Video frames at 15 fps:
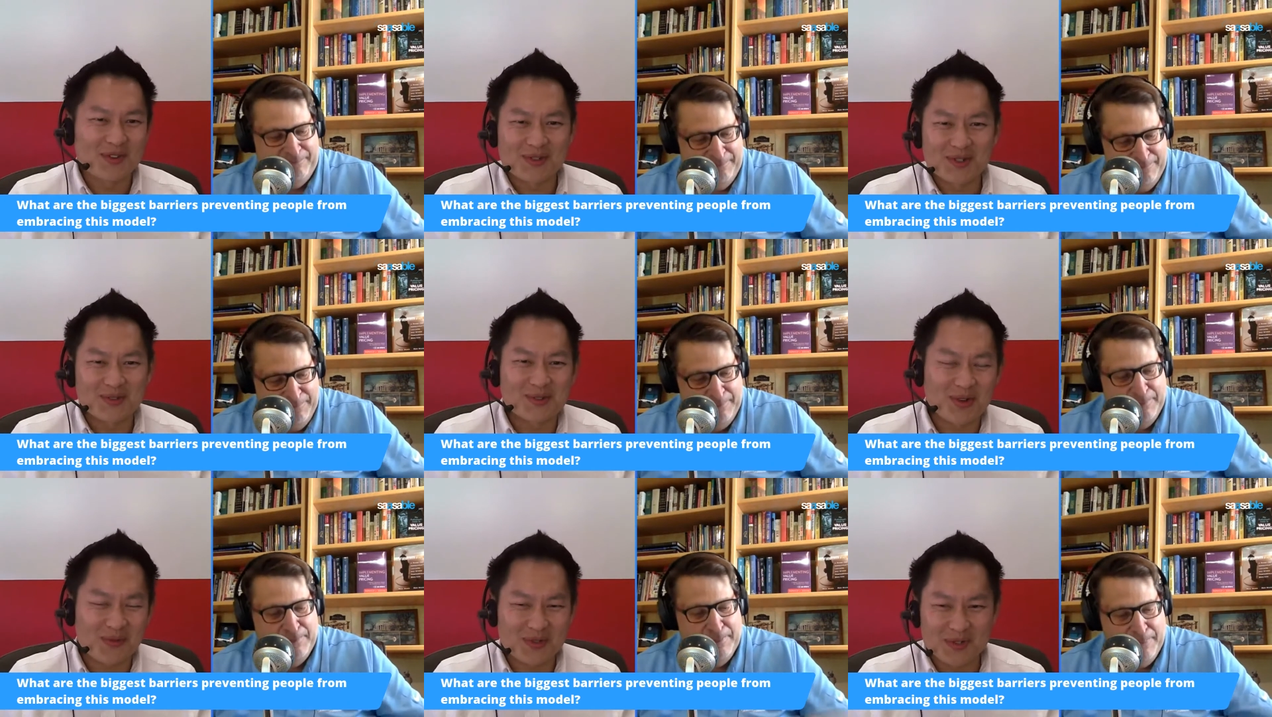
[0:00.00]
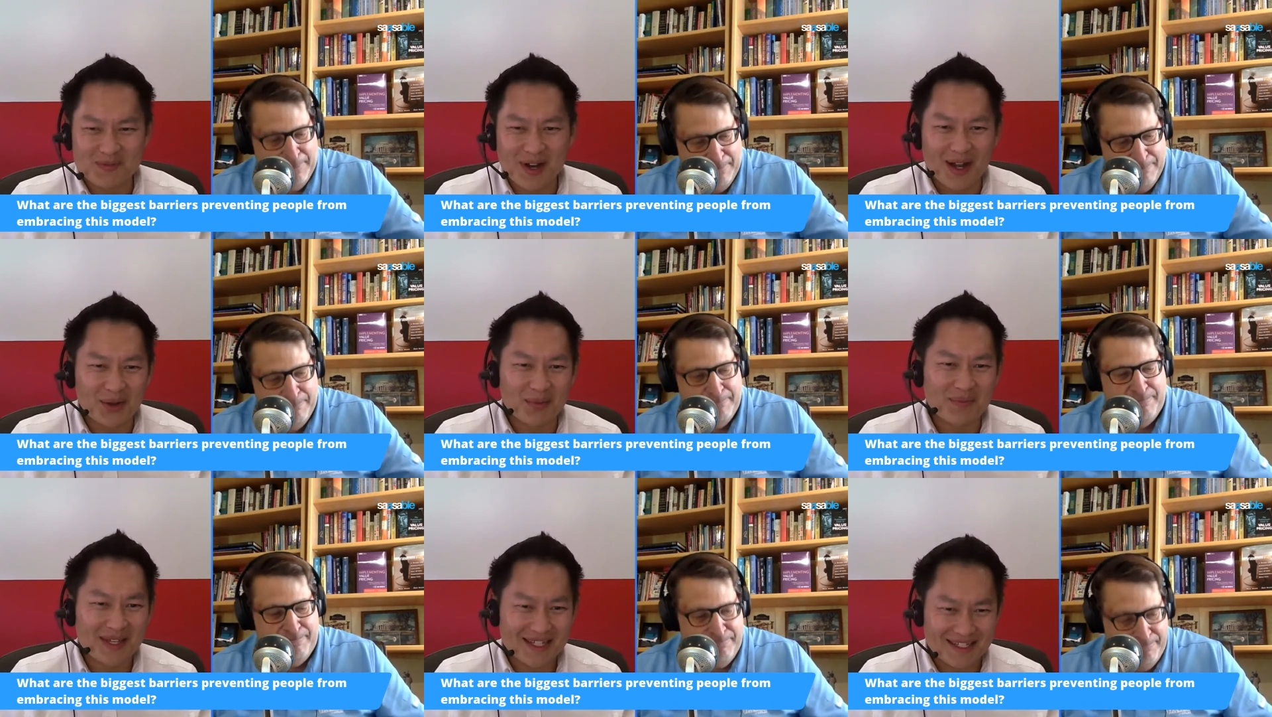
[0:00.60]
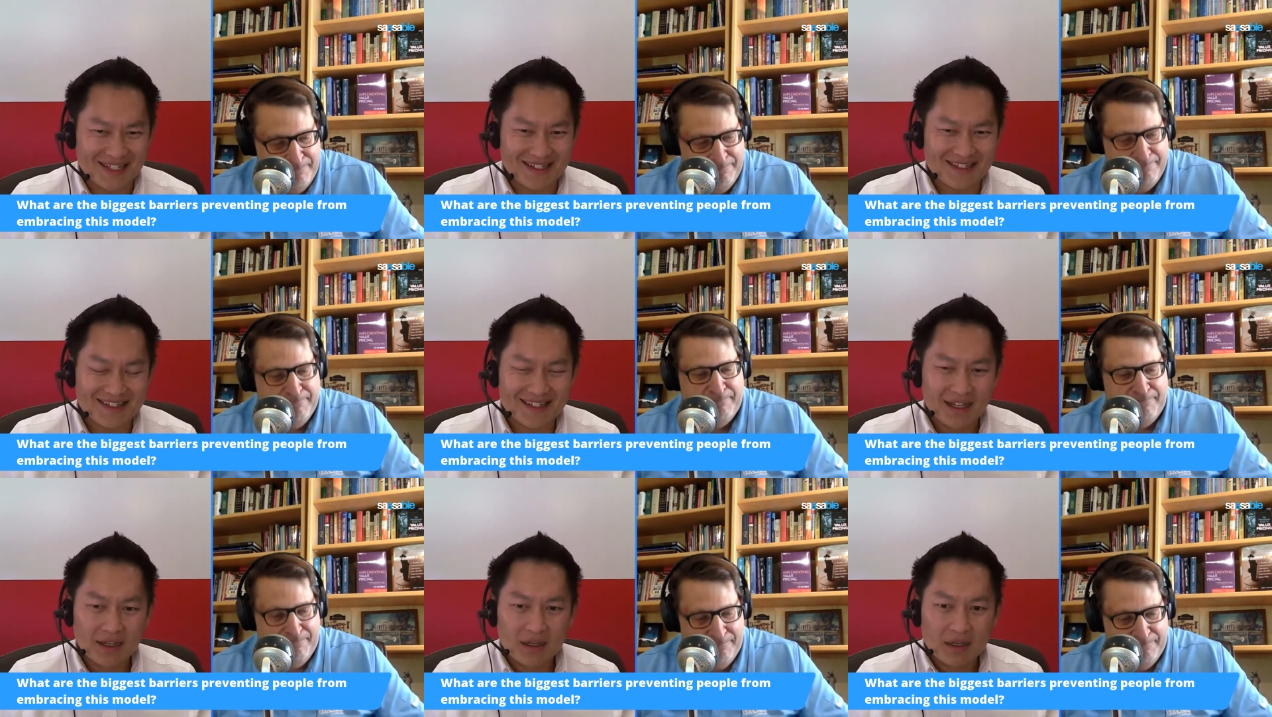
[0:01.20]
Speaker 1: of your subscription model
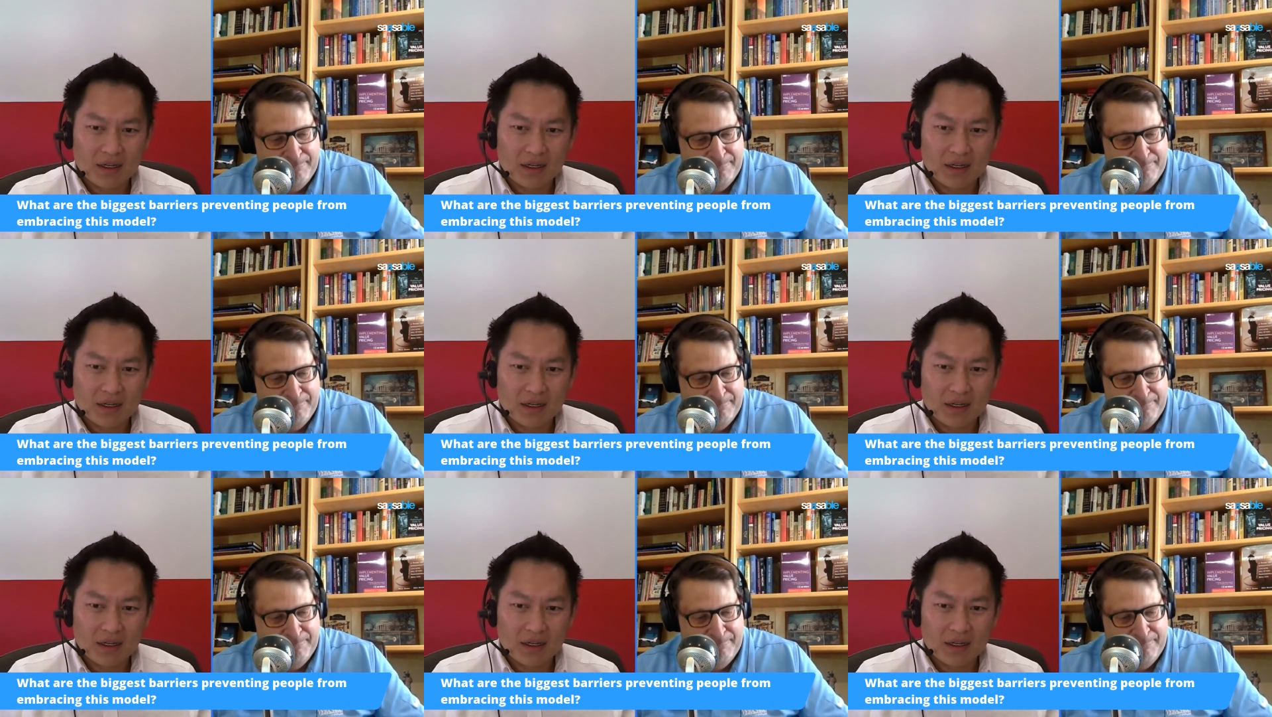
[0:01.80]
business.